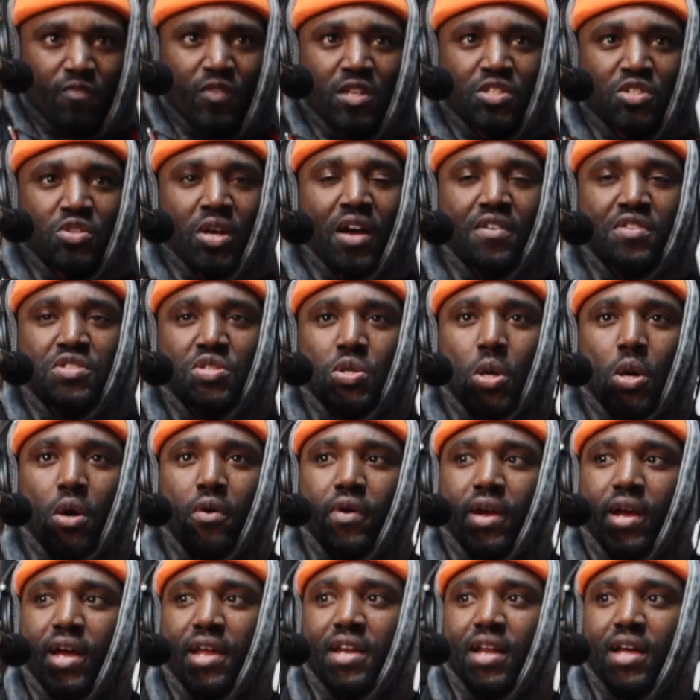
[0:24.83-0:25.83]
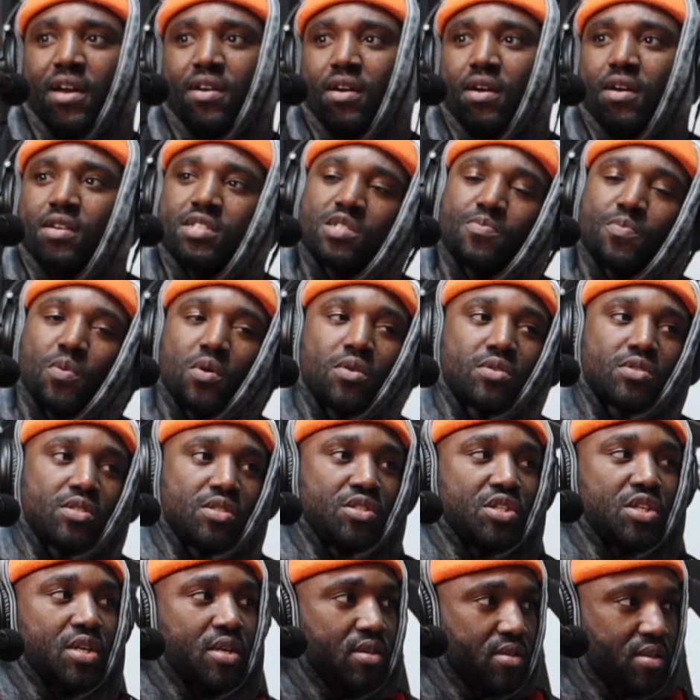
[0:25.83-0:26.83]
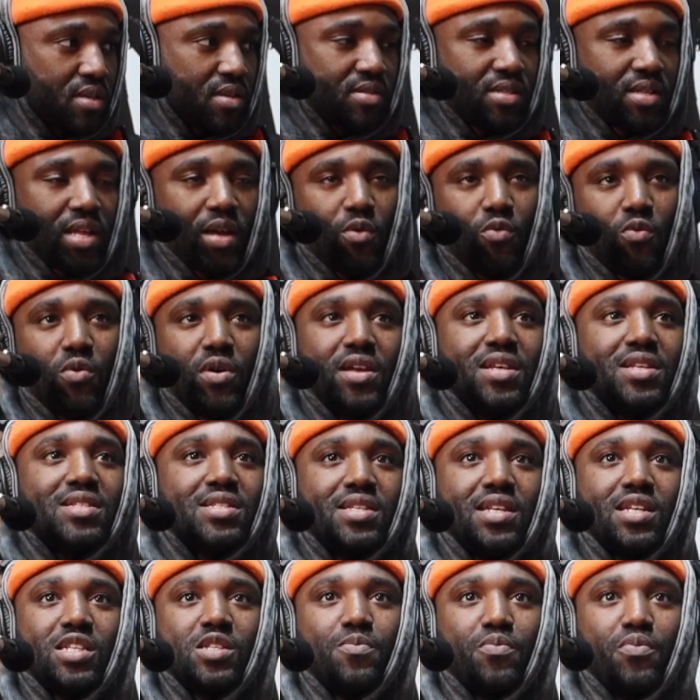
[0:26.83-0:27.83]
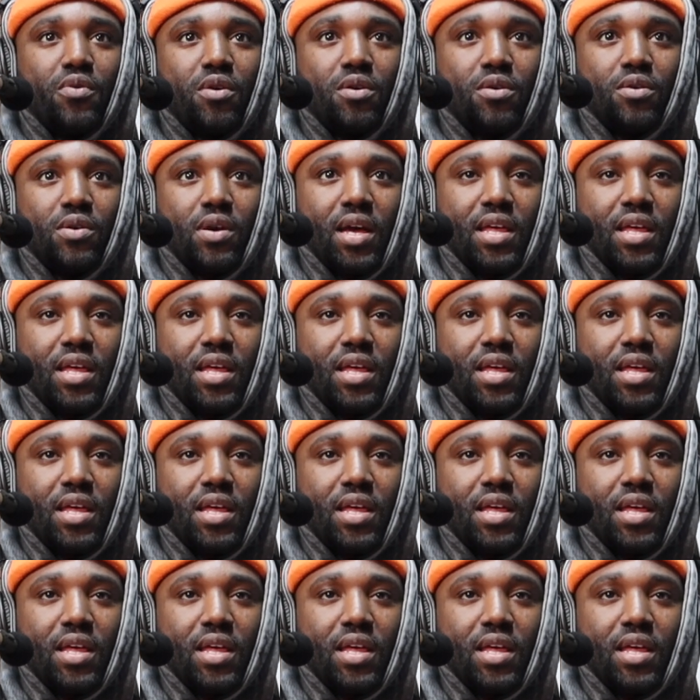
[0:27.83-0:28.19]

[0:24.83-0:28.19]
So I saw it and I spoke to Charles. I was like, what is this, bro?